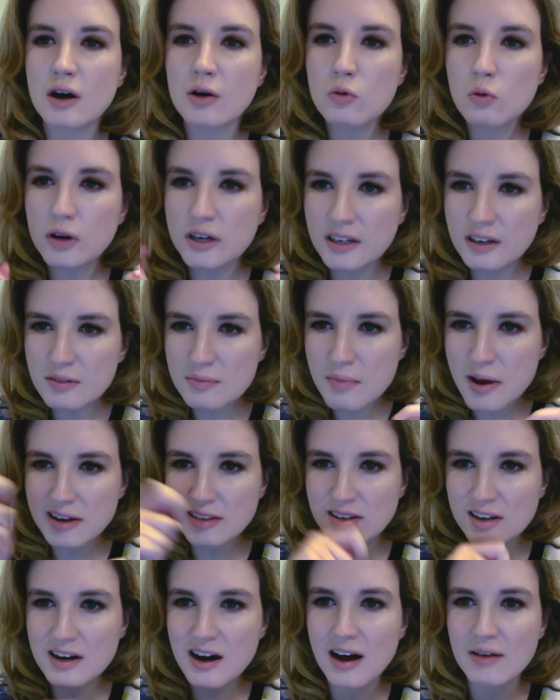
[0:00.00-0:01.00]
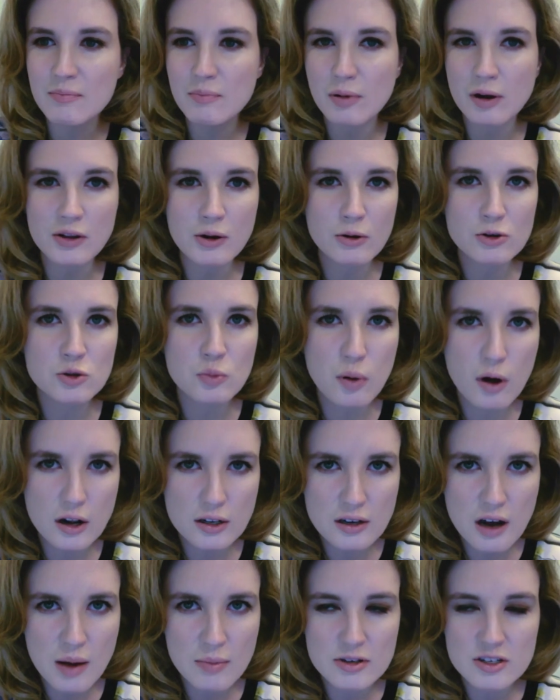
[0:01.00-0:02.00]
Oh, he didn't make the cut, but there was a Paul
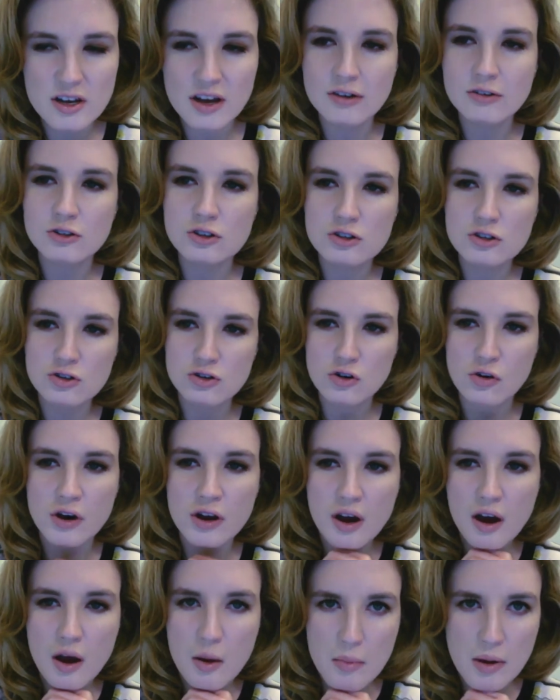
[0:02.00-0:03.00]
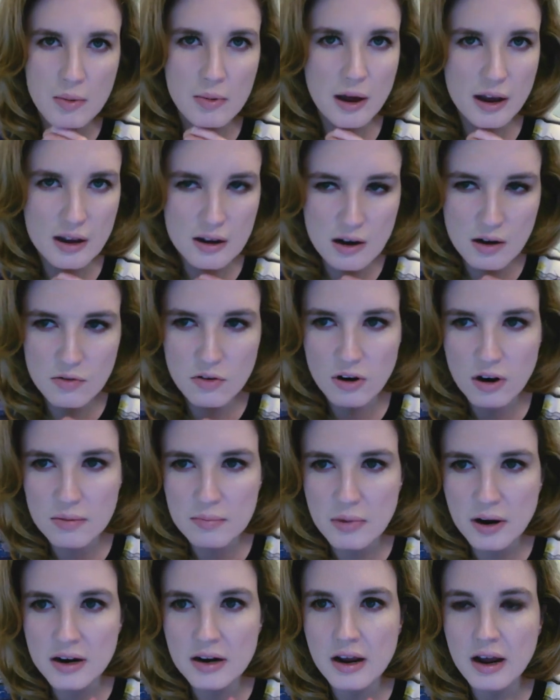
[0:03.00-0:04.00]
Thomas Anderson story. Maybe I can cover it on
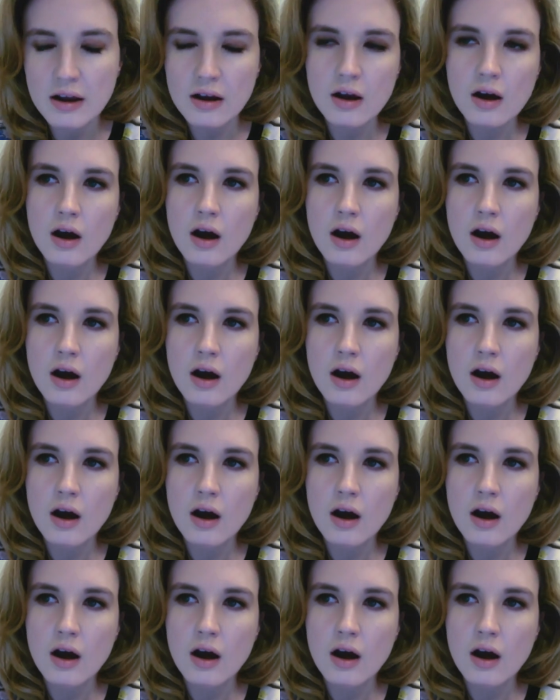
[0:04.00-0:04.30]
Monday.